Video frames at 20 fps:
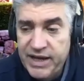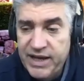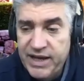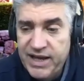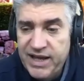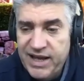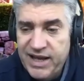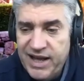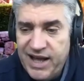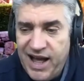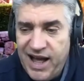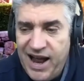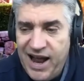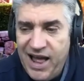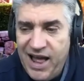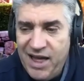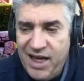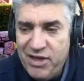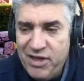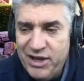
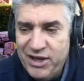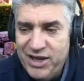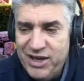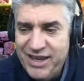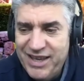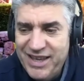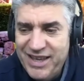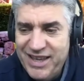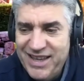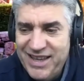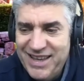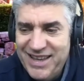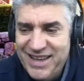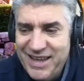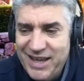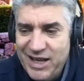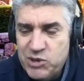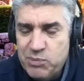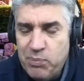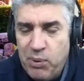I think
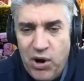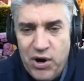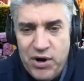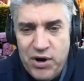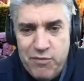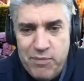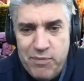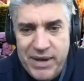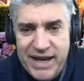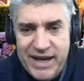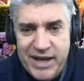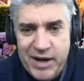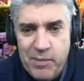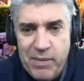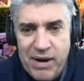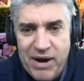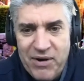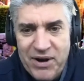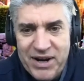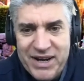it's part of being an
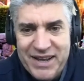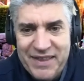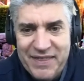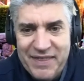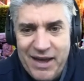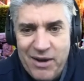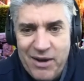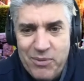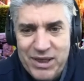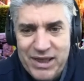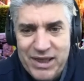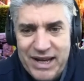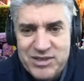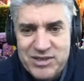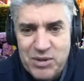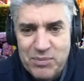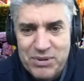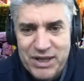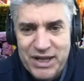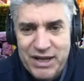American that we like to
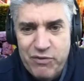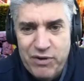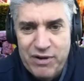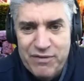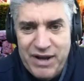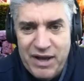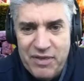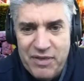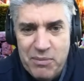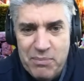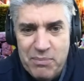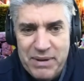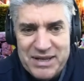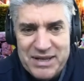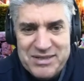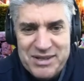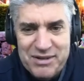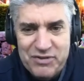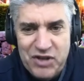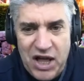believe we've got the best
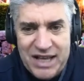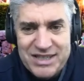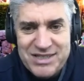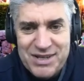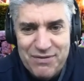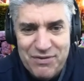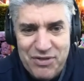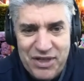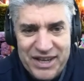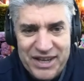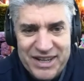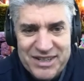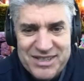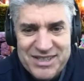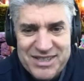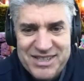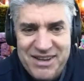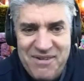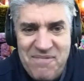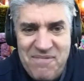of lots of
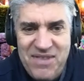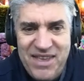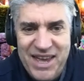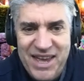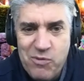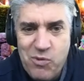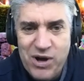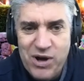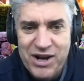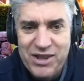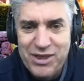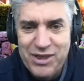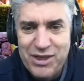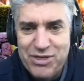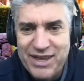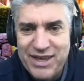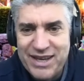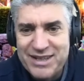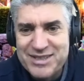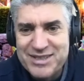things. And one of the
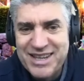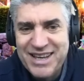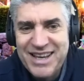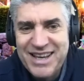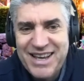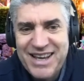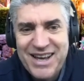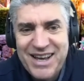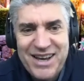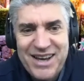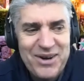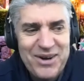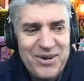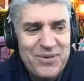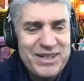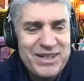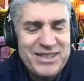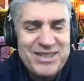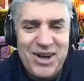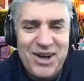things
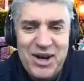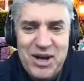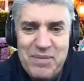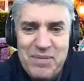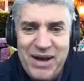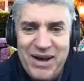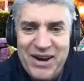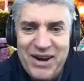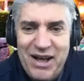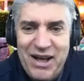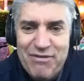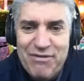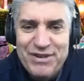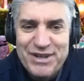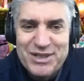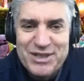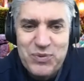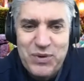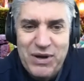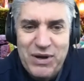we talk about often
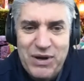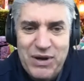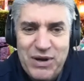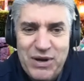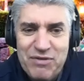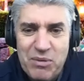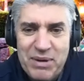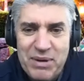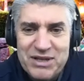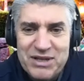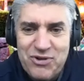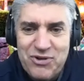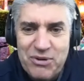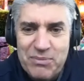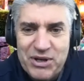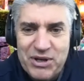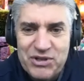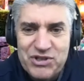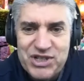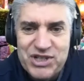is we have the best
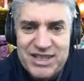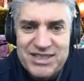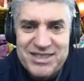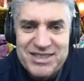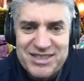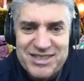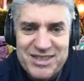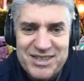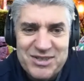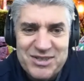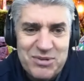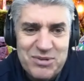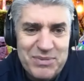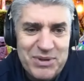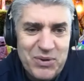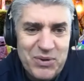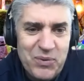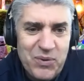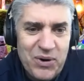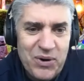criminal justice system in the
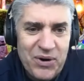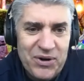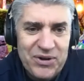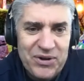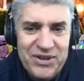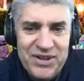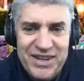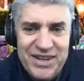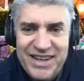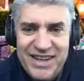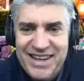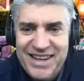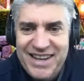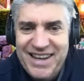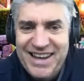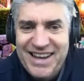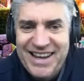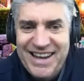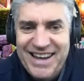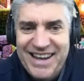world,
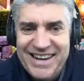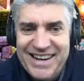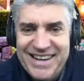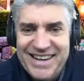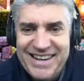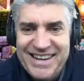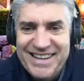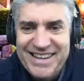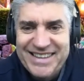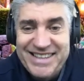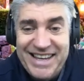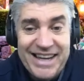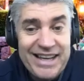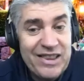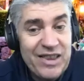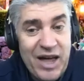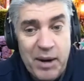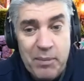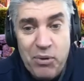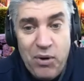and take a
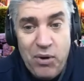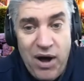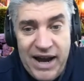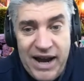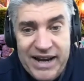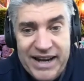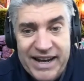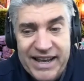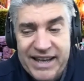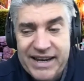lot of pride in it.